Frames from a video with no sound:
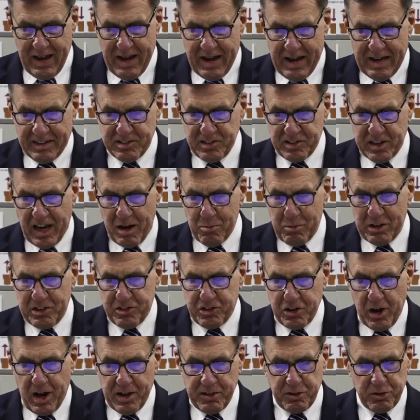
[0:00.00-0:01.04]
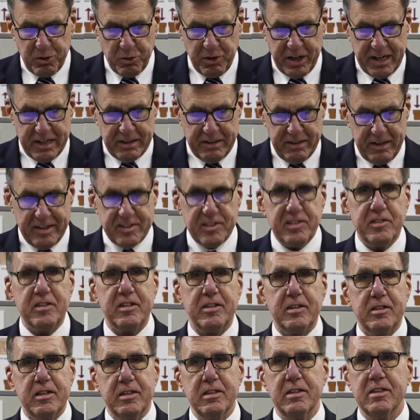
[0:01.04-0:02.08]
I sat with John 3 and
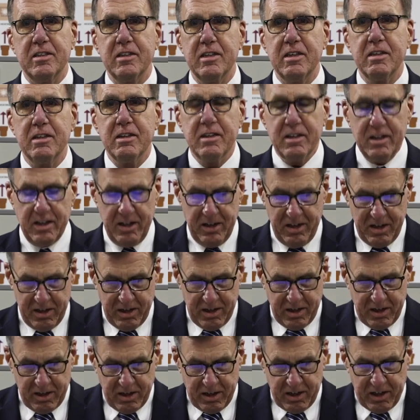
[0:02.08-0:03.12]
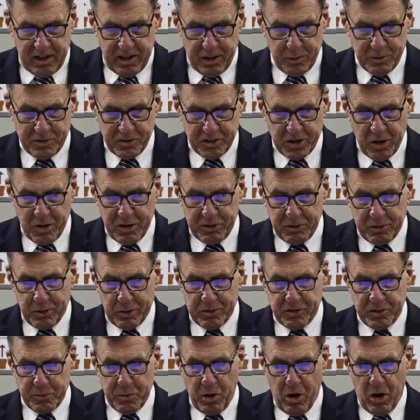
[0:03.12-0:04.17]
listened. He was going through
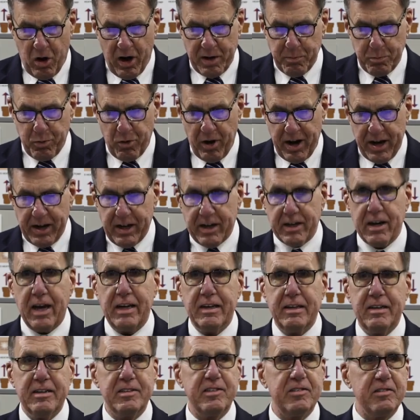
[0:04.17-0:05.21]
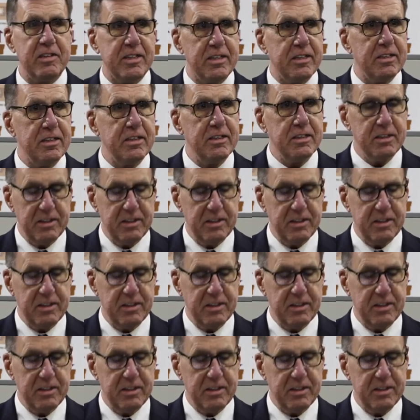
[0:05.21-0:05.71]
some heartbreak, and I listened.